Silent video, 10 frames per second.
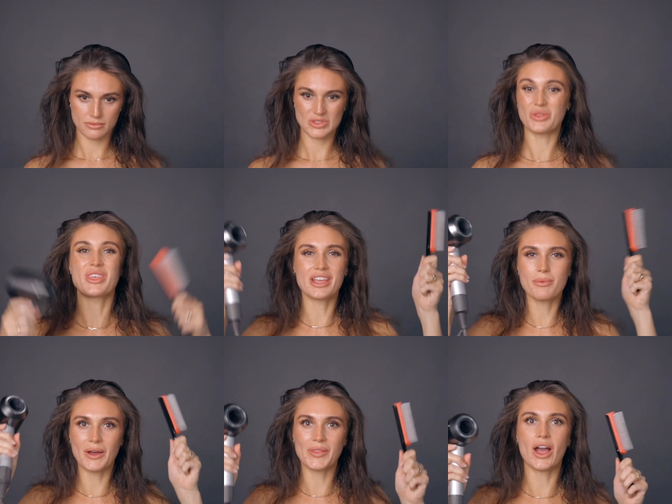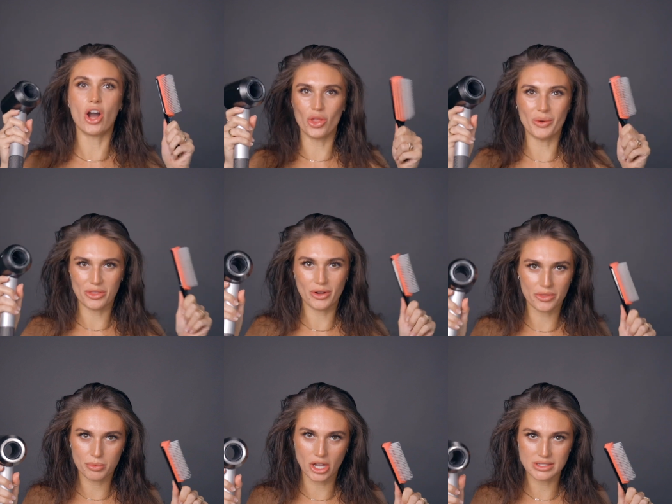So think about that all the way
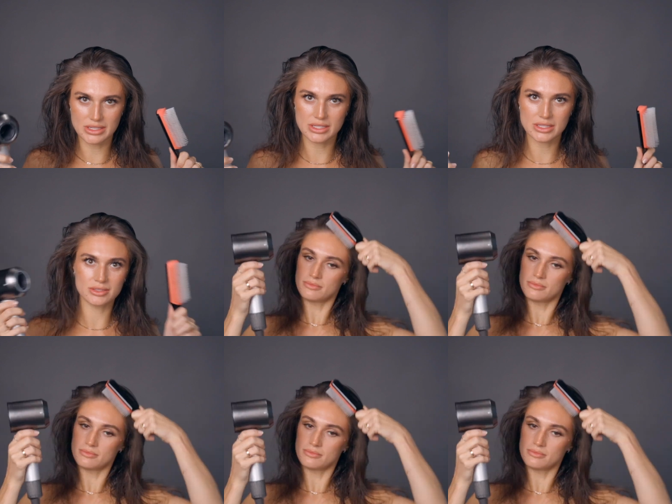throughout the process.